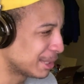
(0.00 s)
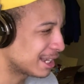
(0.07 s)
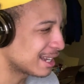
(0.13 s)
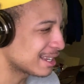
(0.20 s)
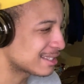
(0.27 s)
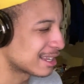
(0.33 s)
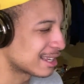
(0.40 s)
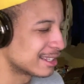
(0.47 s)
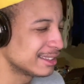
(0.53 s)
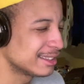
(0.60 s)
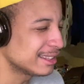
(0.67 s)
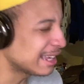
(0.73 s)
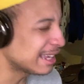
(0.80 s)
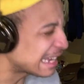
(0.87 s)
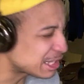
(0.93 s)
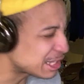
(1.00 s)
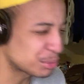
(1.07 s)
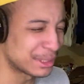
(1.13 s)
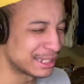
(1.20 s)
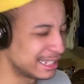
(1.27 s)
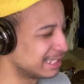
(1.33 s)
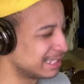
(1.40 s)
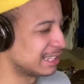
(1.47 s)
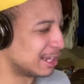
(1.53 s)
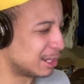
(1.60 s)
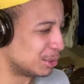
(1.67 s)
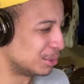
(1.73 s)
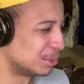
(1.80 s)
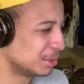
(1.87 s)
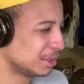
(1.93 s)
Mikasa, nice with it
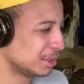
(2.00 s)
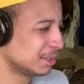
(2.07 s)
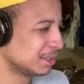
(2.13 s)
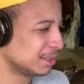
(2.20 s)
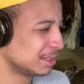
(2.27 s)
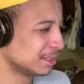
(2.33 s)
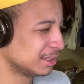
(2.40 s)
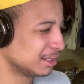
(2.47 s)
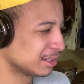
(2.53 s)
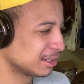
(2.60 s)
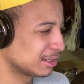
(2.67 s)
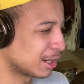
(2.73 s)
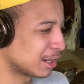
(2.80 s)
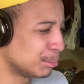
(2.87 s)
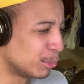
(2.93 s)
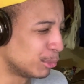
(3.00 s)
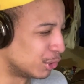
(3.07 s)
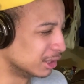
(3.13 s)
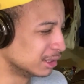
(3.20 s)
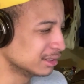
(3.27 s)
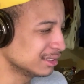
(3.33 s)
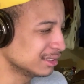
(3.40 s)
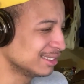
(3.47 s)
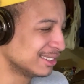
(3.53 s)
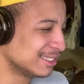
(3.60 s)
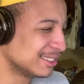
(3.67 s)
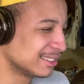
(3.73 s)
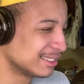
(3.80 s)
now. Come on.